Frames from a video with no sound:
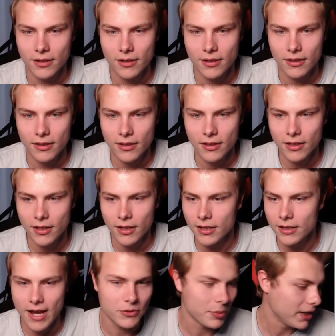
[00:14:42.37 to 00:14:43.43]
And then that's
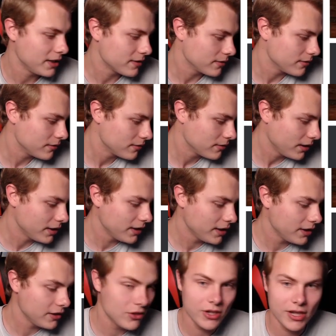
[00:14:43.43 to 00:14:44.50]
after painted. And
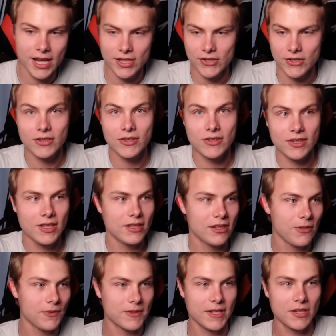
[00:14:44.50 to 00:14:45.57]
then you can actually see the
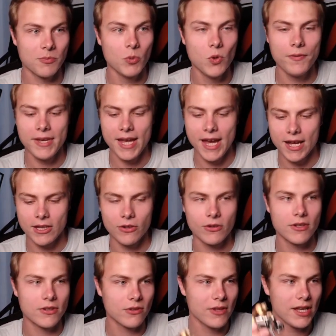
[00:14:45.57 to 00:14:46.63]
difference. That's movie
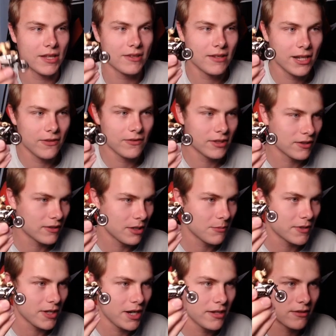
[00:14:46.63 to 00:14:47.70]
accurate. So that's not even the
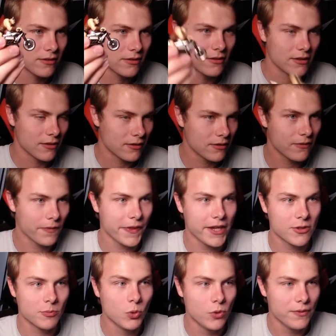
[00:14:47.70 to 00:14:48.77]
same size as this.
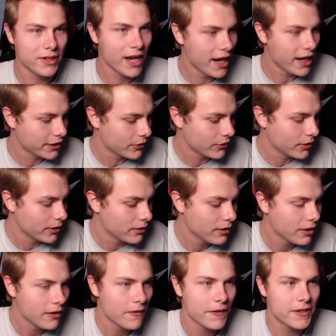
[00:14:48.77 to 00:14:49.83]
That's movie accurate.
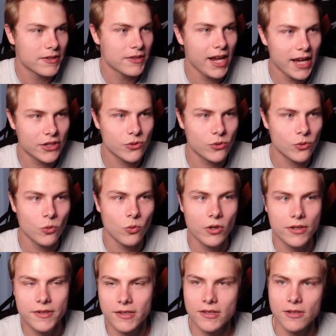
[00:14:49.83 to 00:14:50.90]
That's an actual
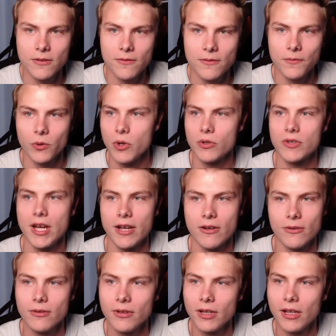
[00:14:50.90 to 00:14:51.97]
1/64th
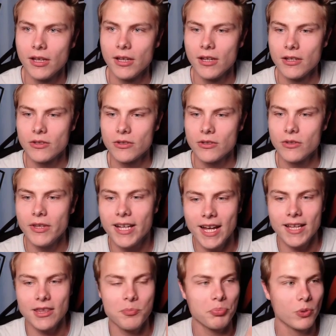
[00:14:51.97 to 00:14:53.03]
motorcycle. So they
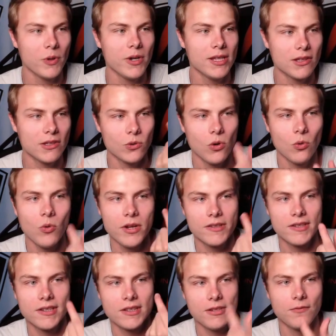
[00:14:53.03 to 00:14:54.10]
got the print to a
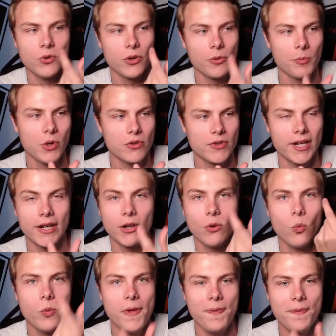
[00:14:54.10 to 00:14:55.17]
1/64th motorcycle
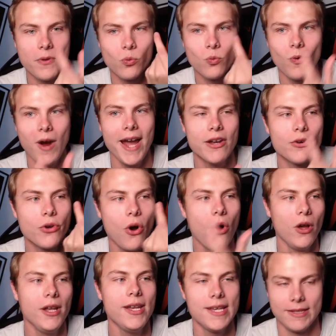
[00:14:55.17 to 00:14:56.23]
with the rider
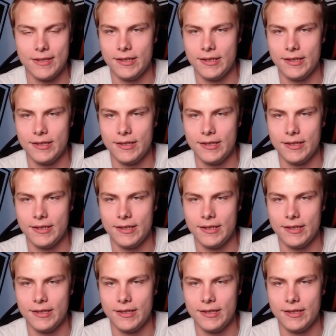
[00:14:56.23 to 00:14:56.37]
on it.